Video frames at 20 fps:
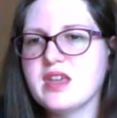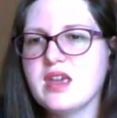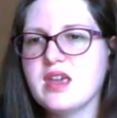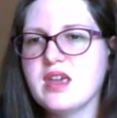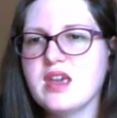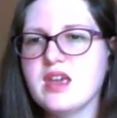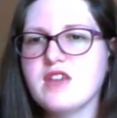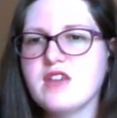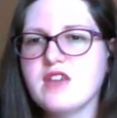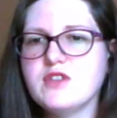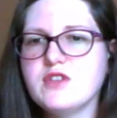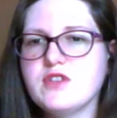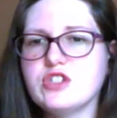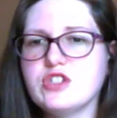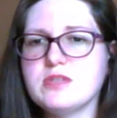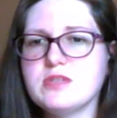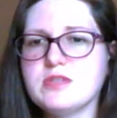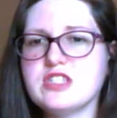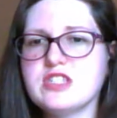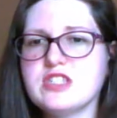Future
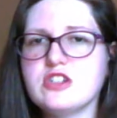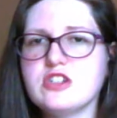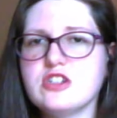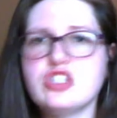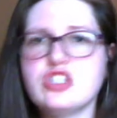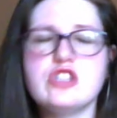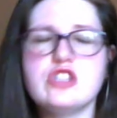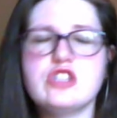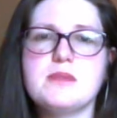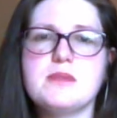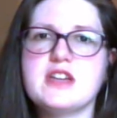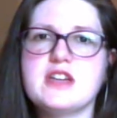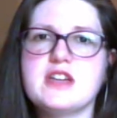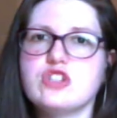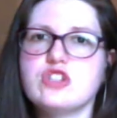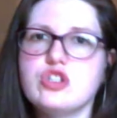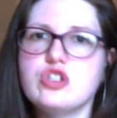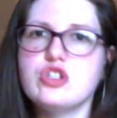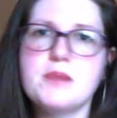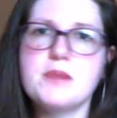research, you pick 2
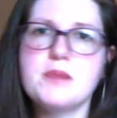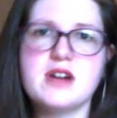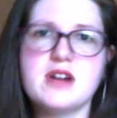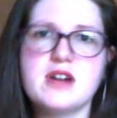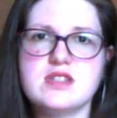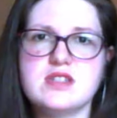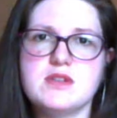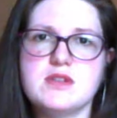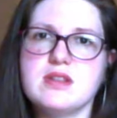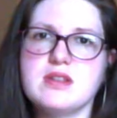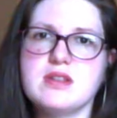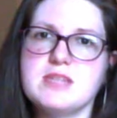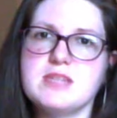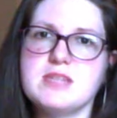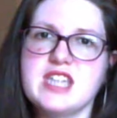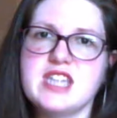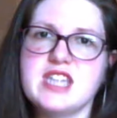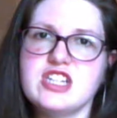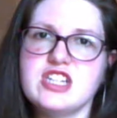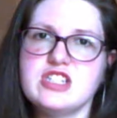parts of your
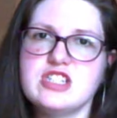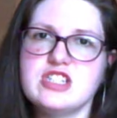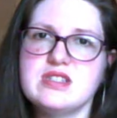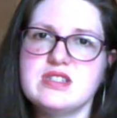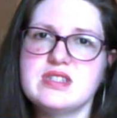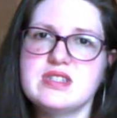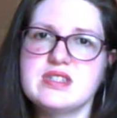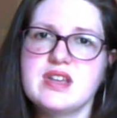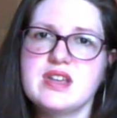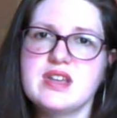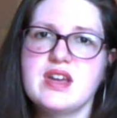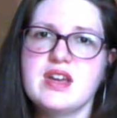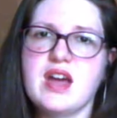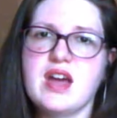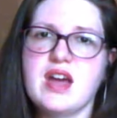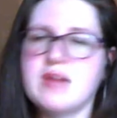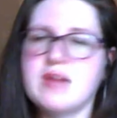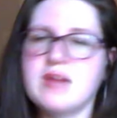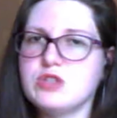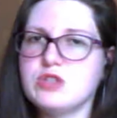limitations,
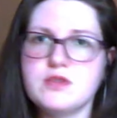2 of your